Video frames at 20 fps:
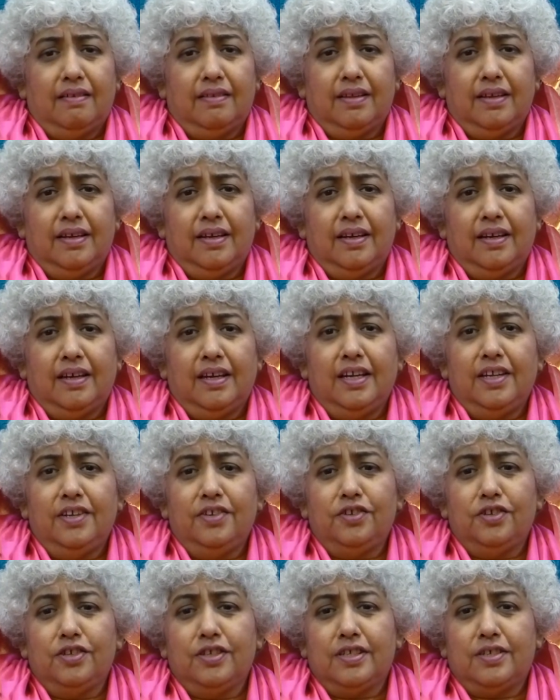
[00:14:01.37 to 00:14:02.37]
the
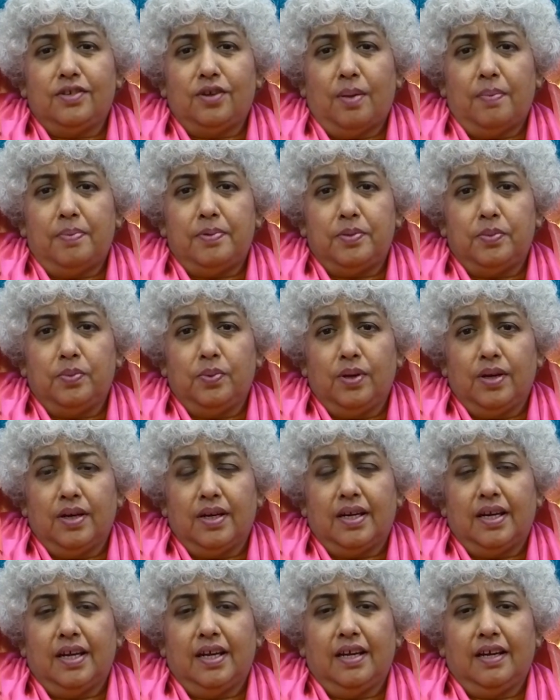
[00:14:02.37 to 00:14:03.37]
engine stops
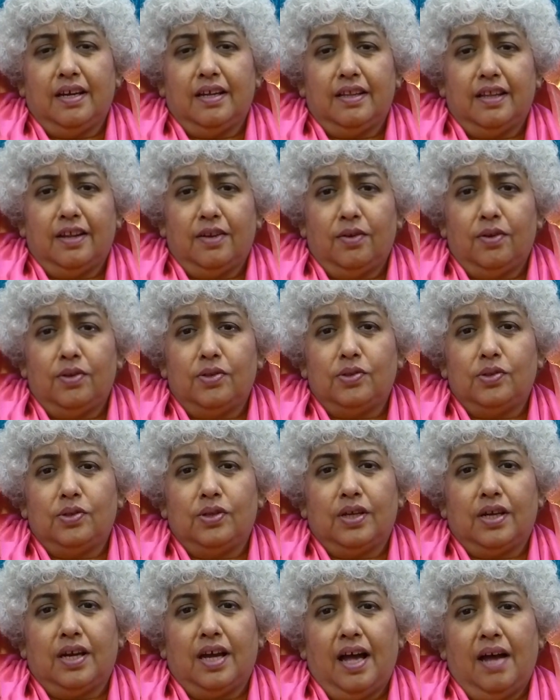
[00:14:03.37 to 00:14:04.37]
working, then also
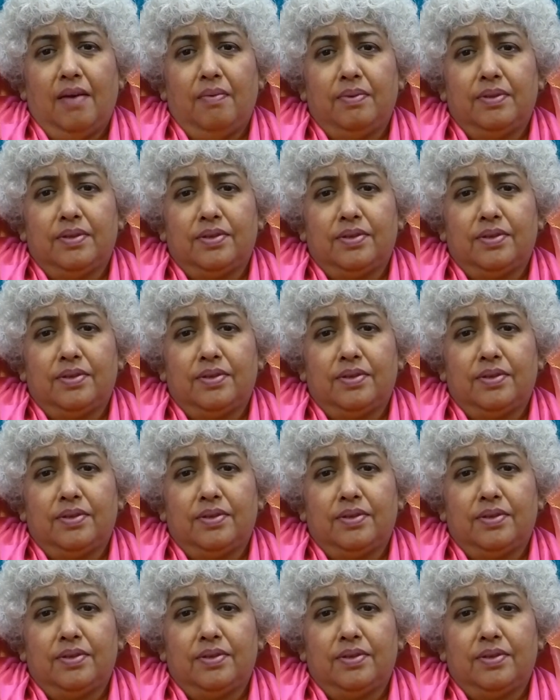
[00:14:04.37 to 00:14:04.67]
the car will